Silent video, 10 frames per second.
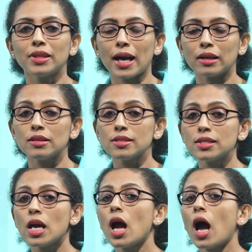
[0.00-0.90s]
that is
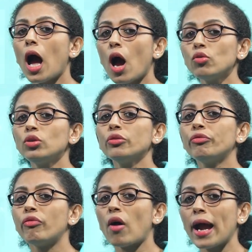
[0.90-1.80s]
how to
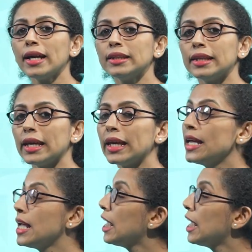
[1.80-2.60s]
find the